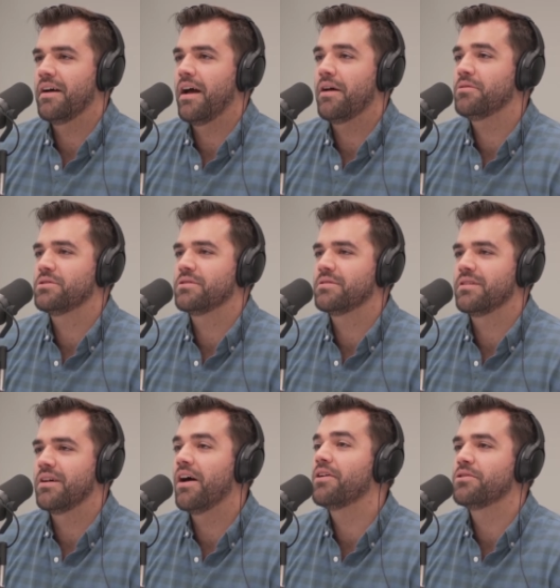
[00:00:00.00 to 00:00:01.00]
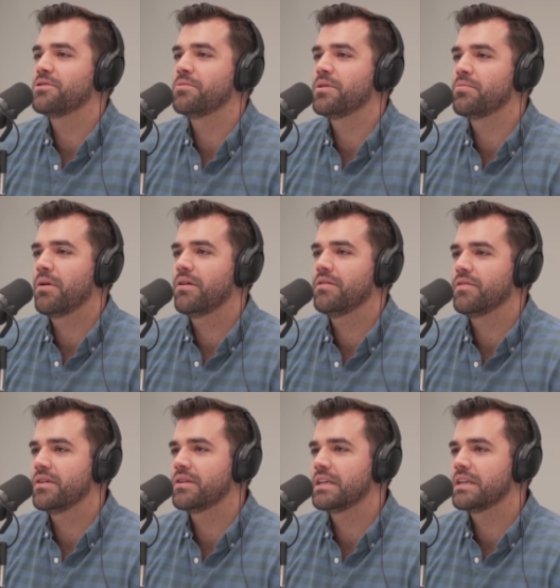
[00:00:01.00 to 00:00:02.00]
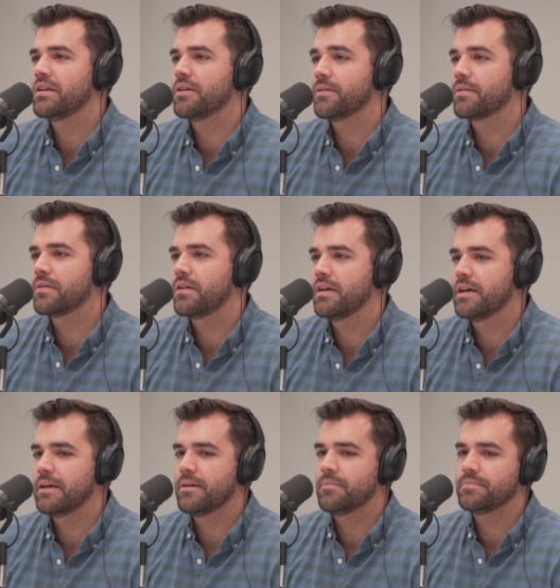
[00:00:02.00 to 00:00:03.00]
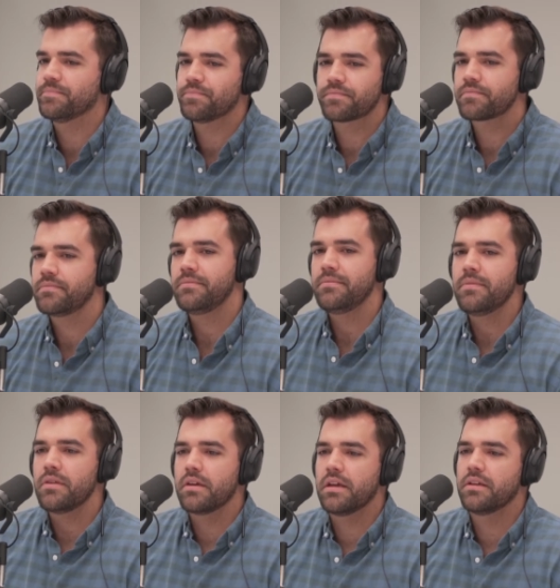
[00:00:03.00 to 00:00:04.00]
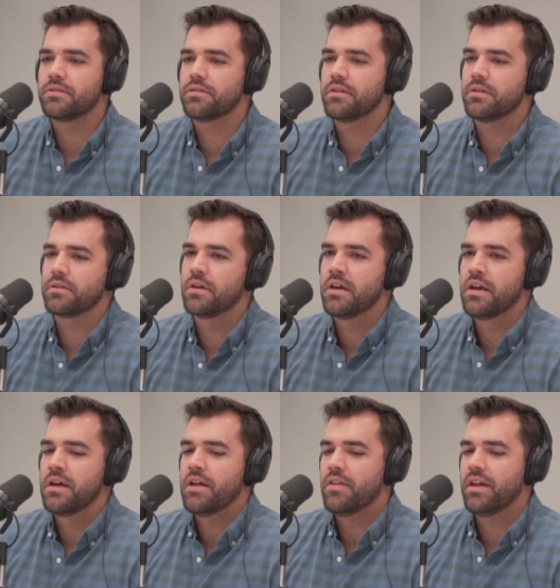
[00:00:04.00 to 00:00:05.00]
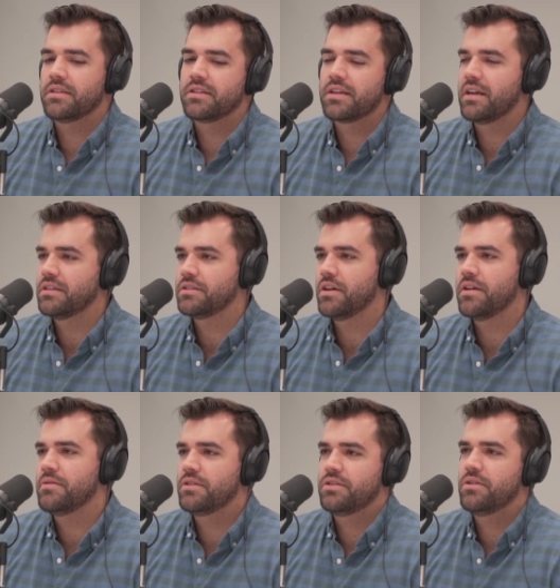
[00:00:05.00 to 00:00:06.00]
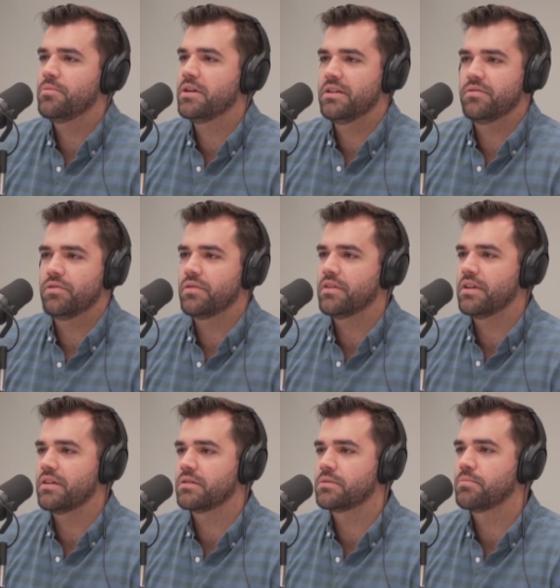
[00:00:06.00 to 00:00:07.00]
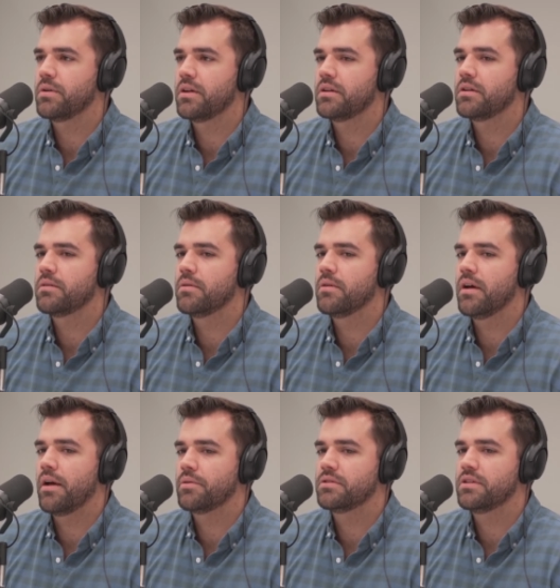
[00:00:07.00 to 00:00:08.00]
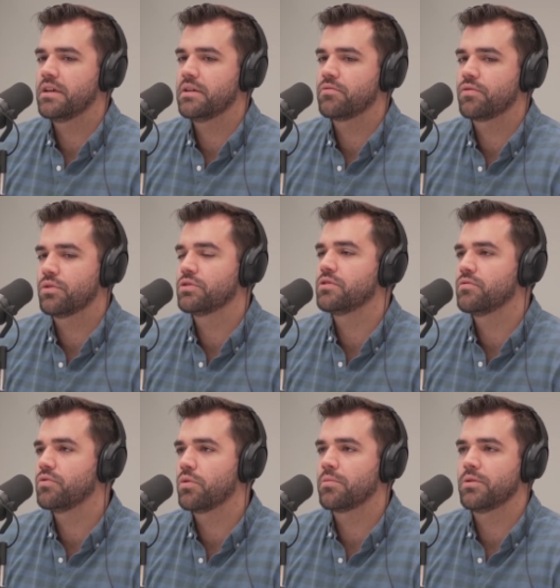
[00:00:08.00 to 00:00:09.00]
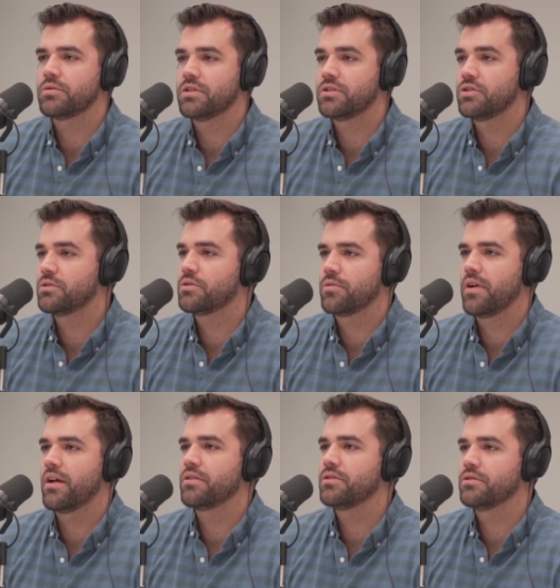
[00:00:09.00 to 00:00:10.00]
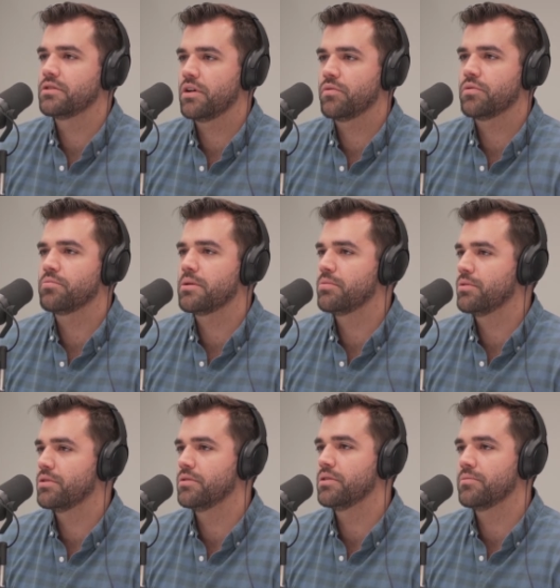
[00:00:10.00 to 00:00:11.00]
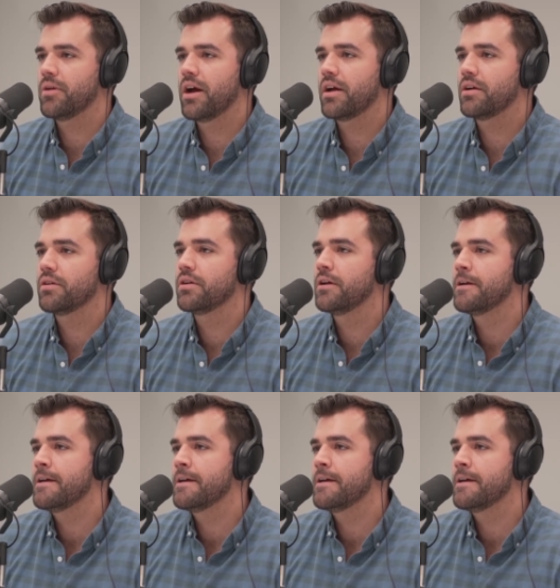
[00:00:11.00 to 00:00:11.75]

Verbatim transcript: I was honored to be part of it, yeah. You know. And so that's the kind of stuff. It's so many different things, but I would say first and foremost is just surrounding yourself with people you admire,